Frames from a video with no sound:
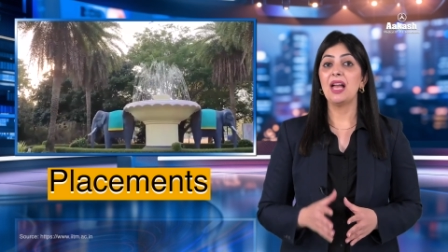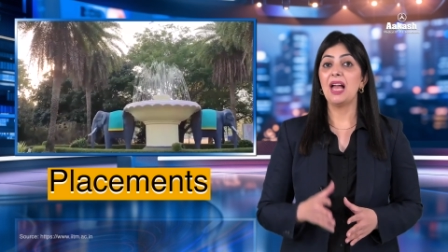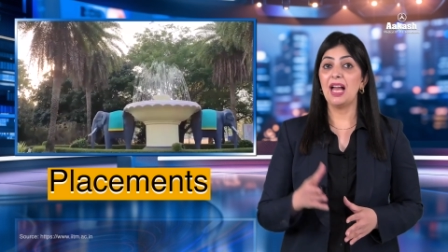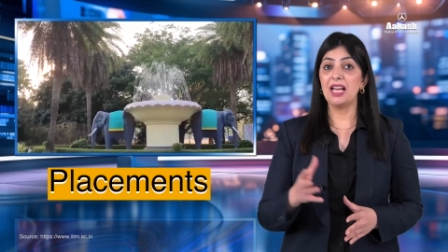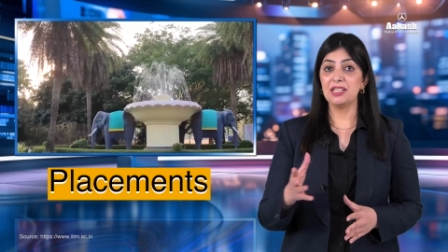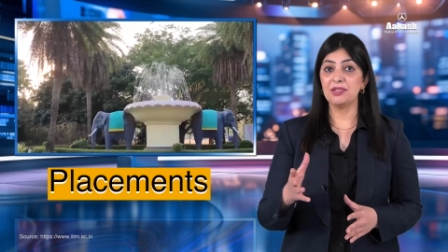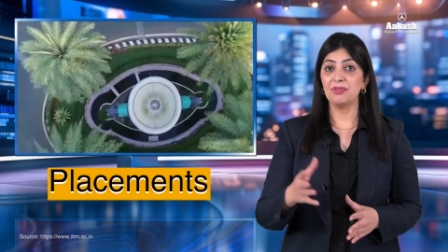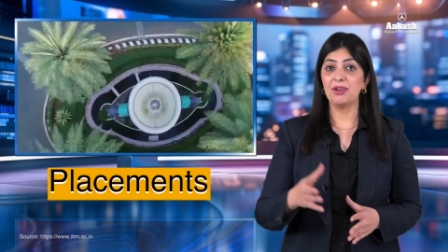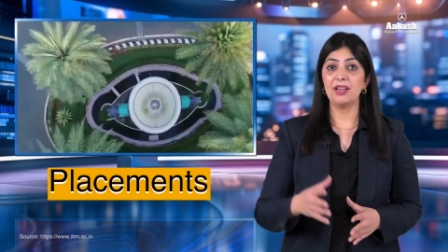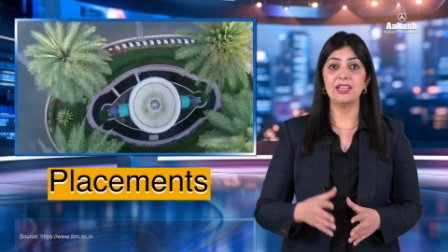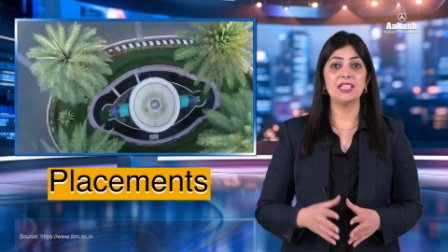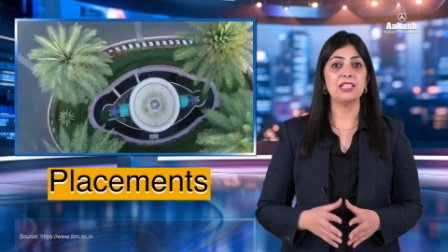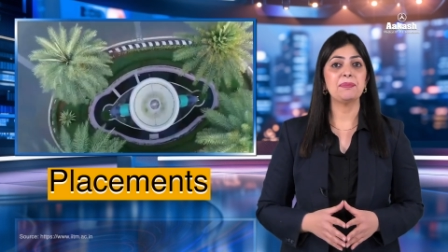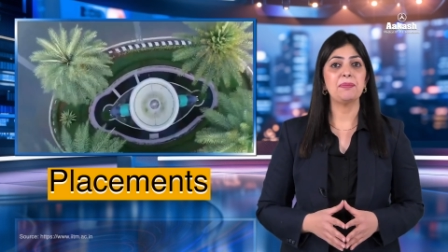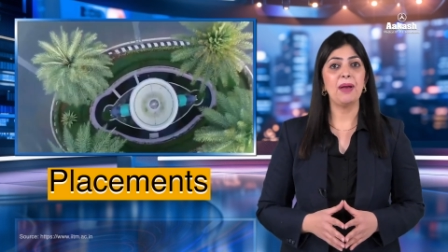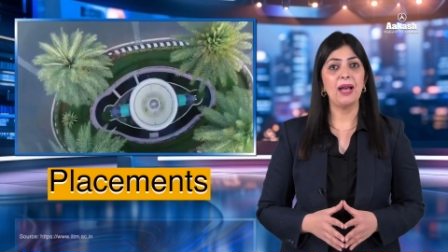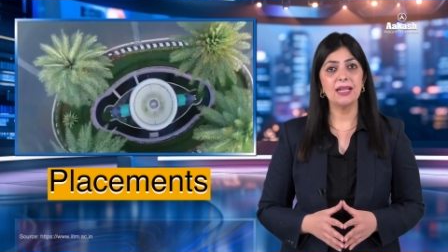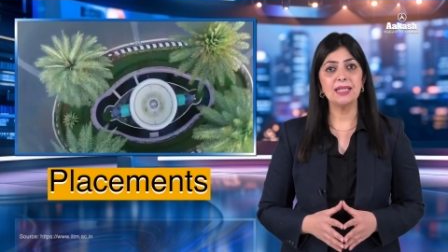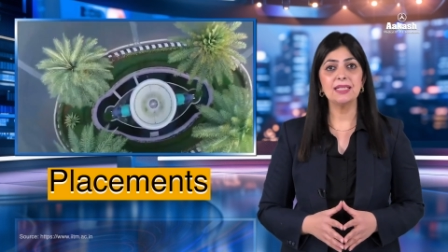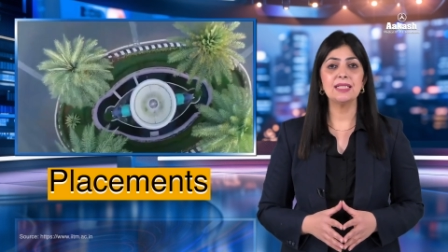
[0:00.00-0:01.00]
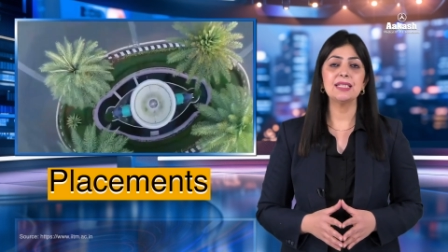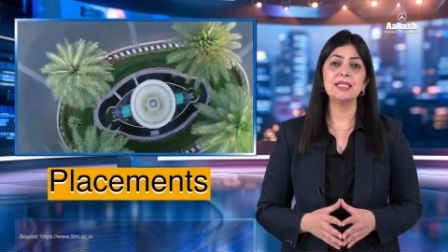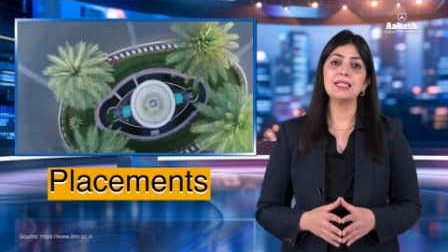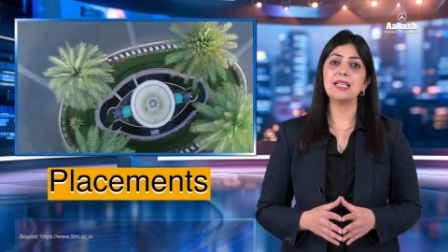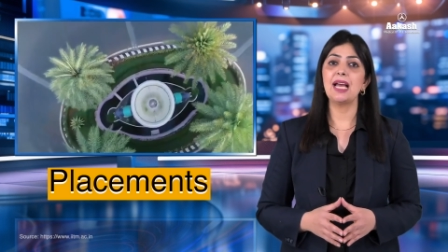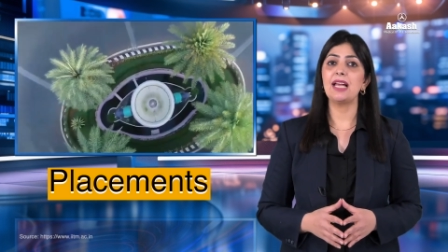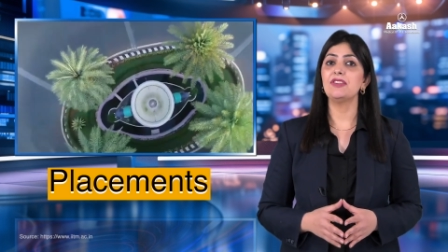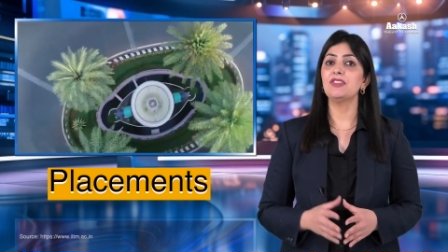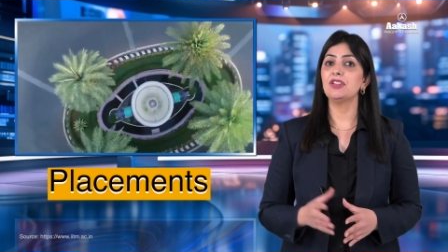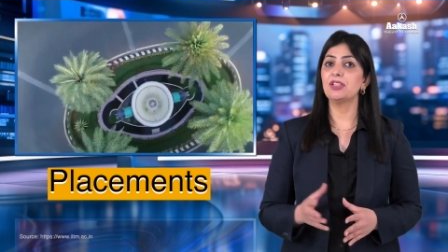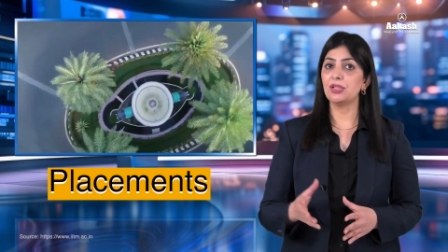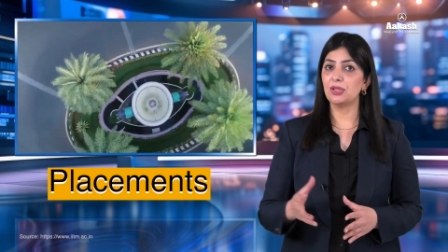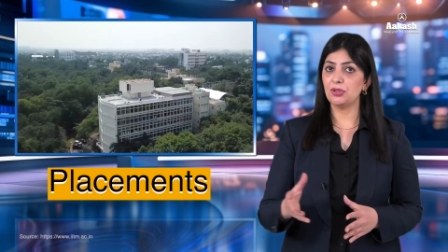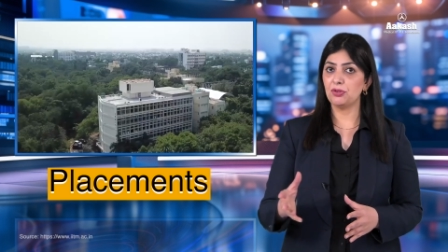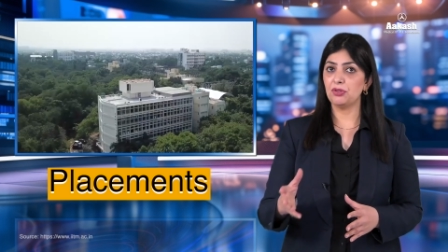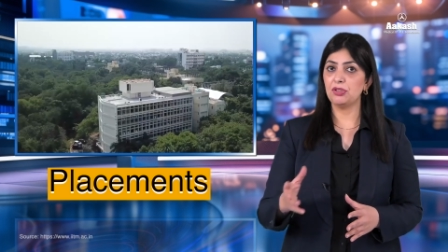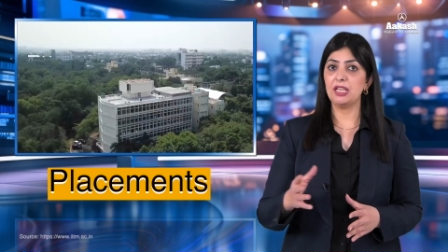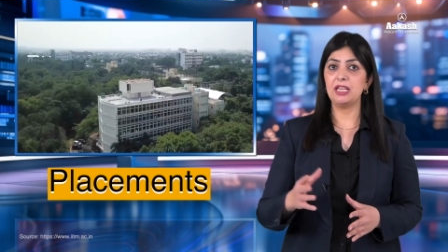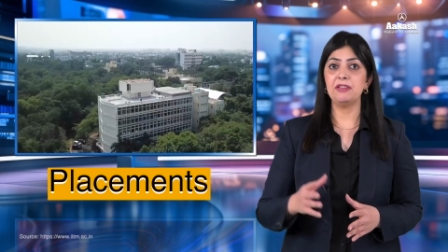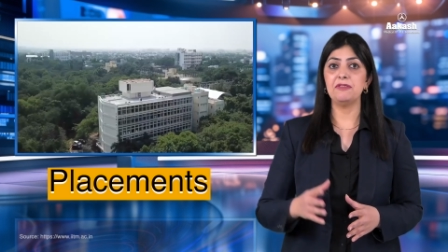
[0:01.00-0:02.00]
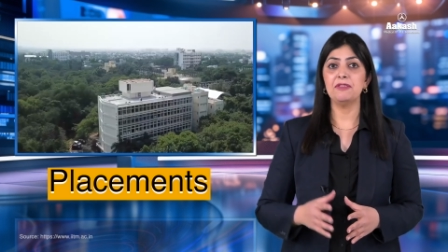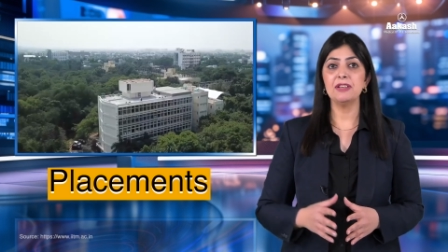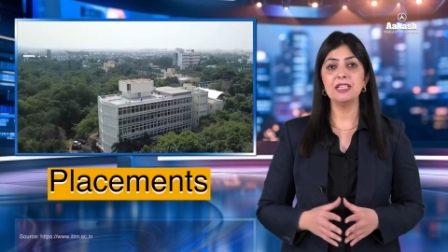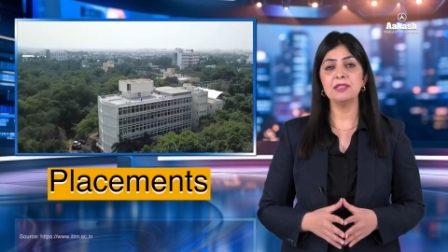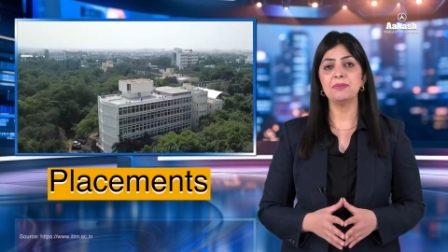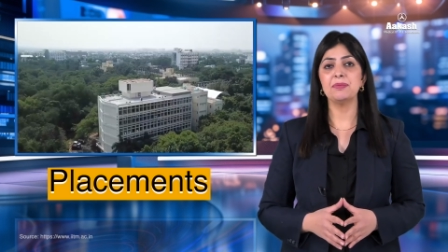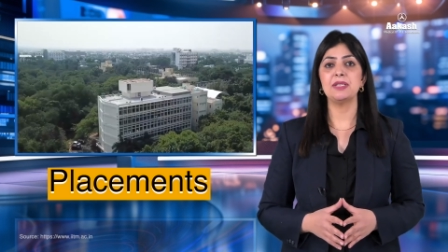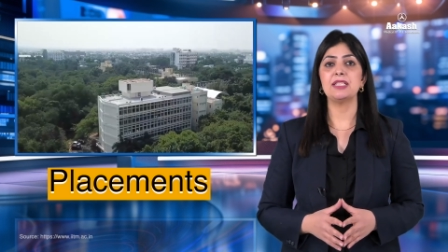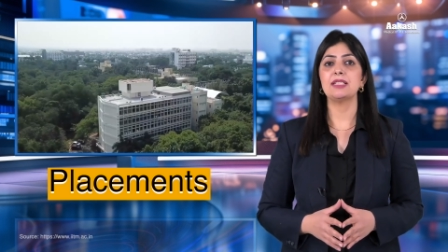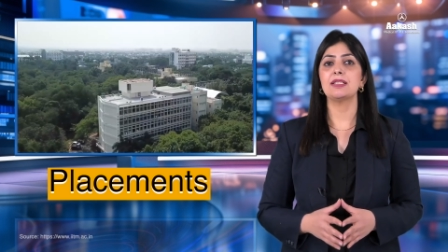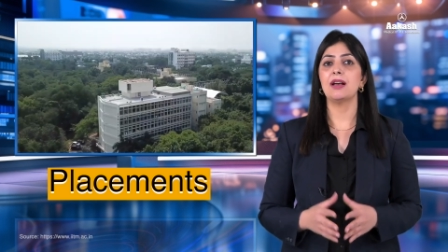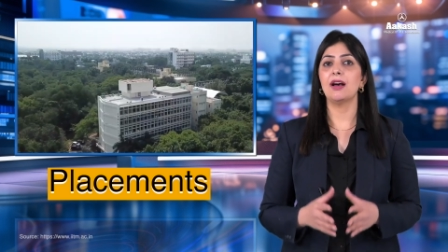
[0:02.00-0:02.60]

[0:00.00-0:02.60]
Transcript: As far as packages and return on investments